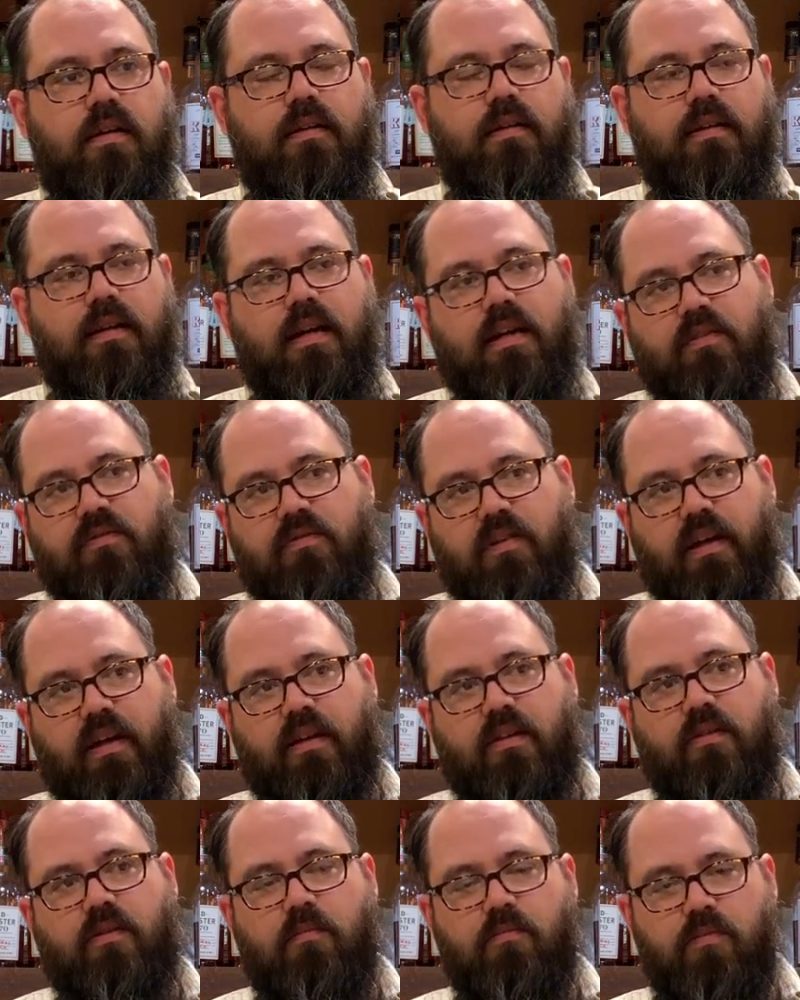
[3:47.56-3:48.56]
kind of
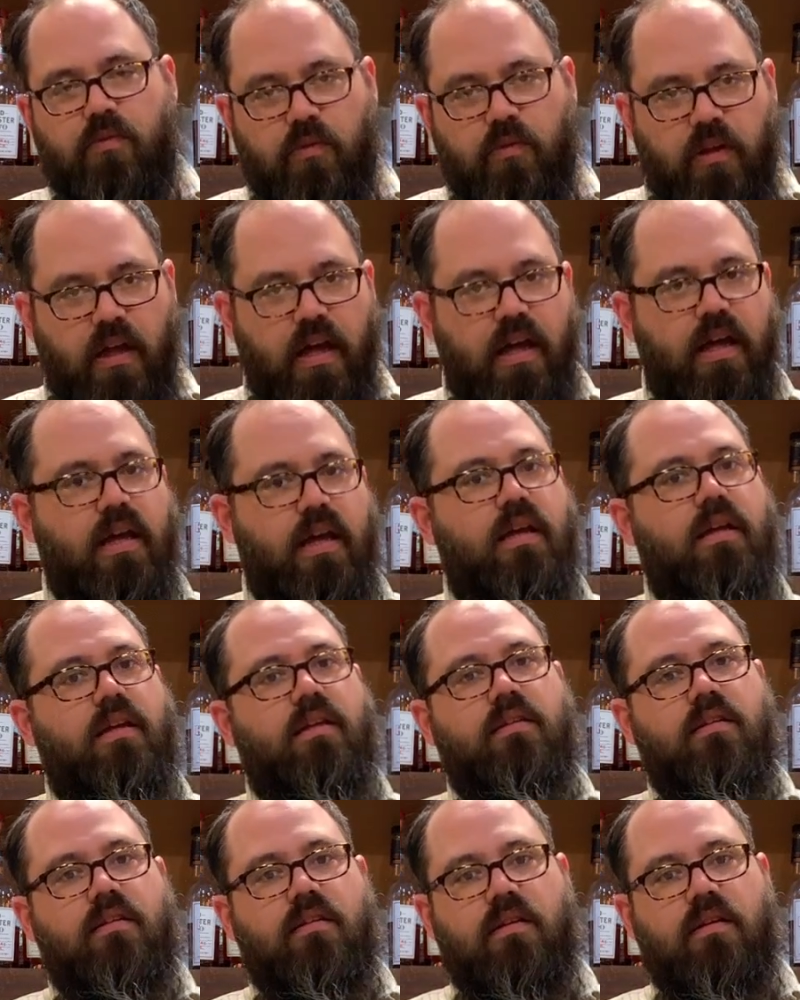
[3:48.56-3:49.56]
like creme brulee
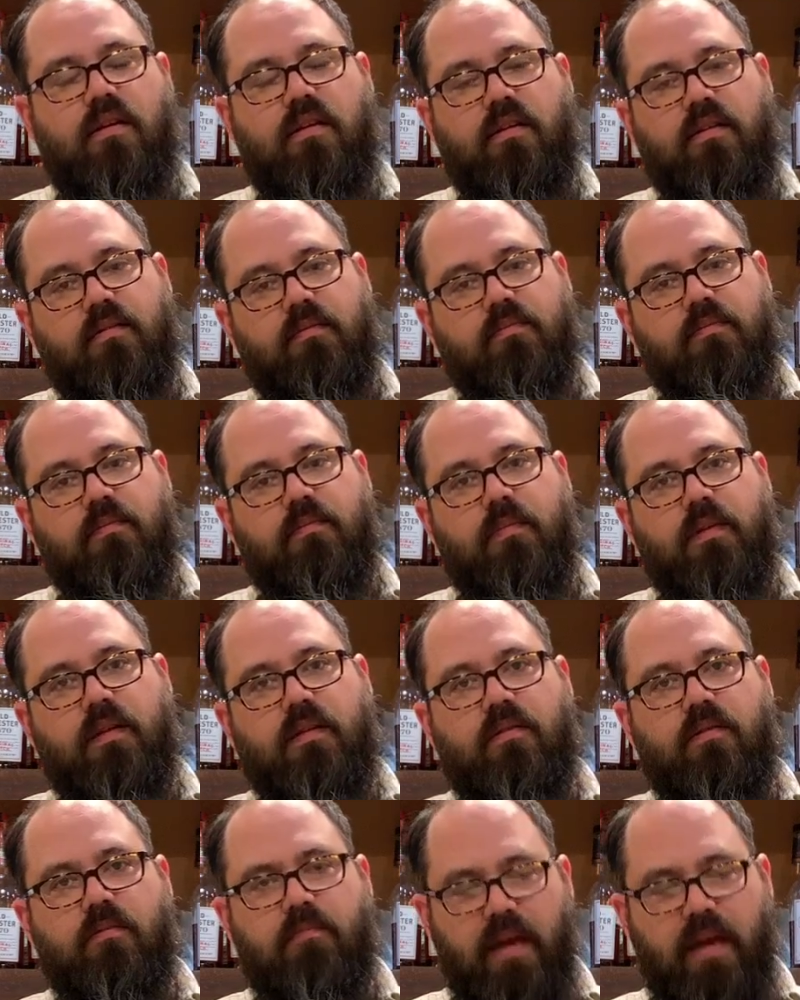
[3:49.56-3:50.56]
and
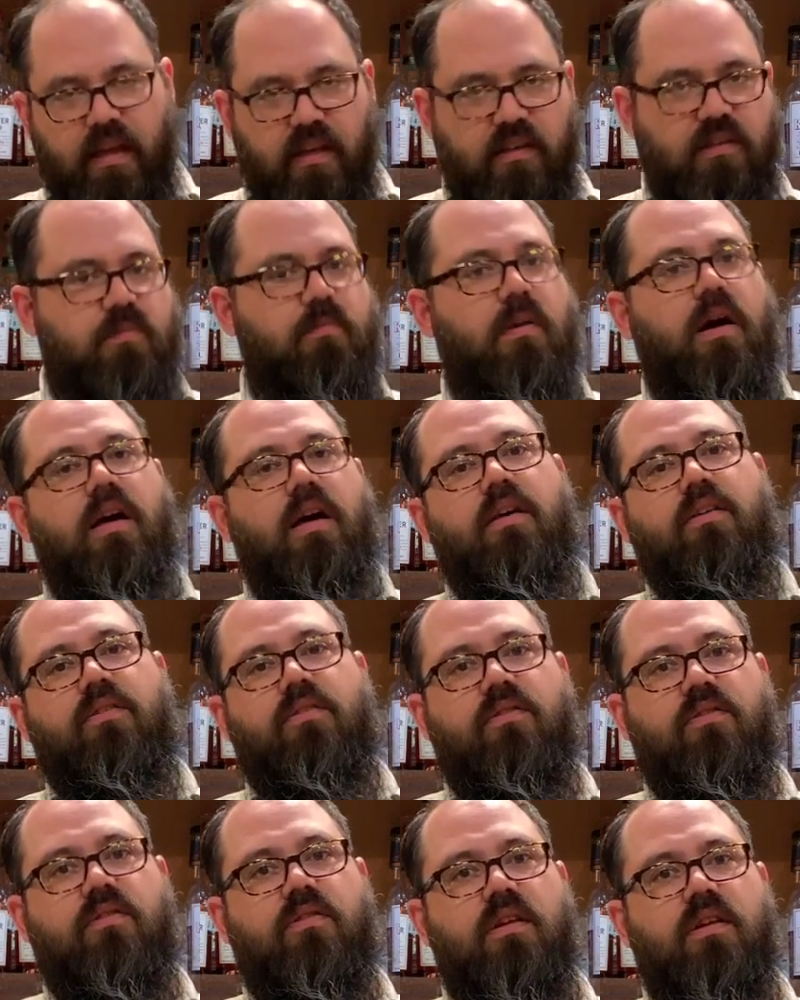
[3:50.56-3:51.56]
baking
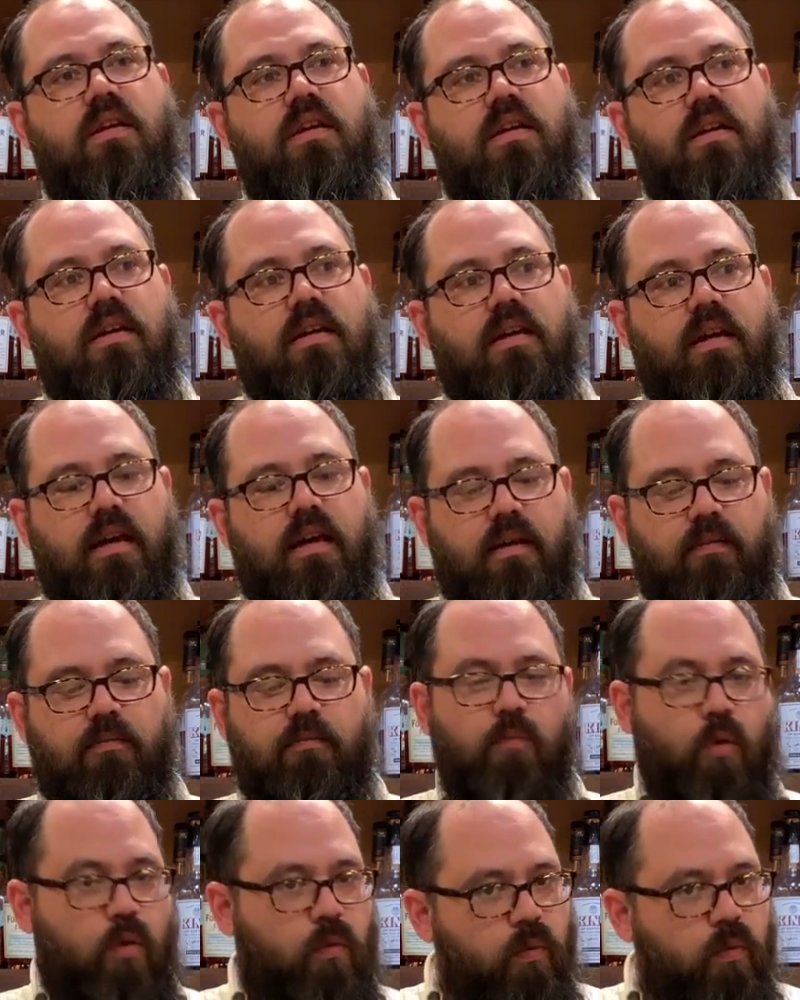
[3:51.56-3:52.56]
spice and
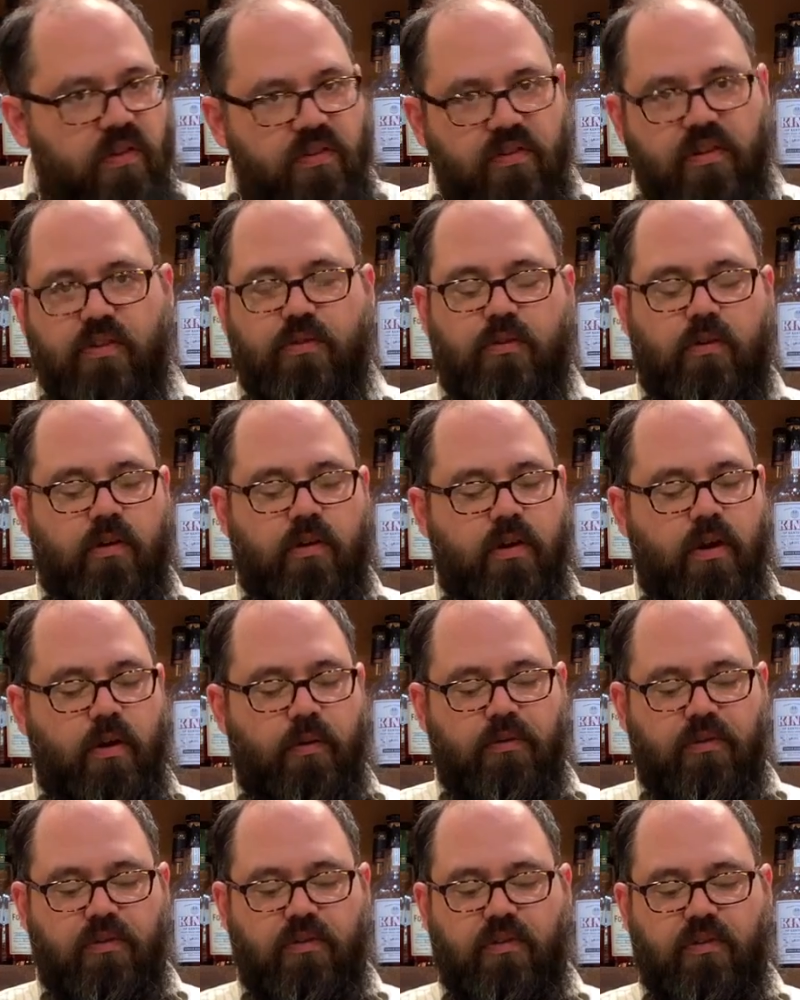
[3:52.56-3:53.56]
more woodsy sort of
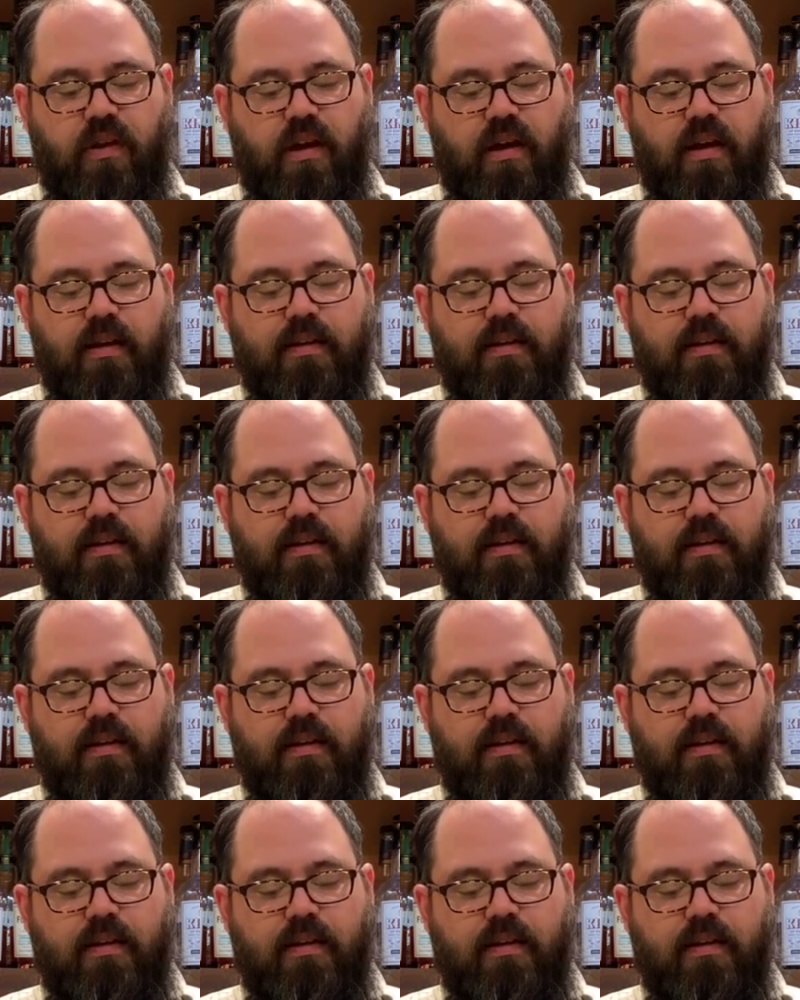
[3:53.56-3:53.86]
notes.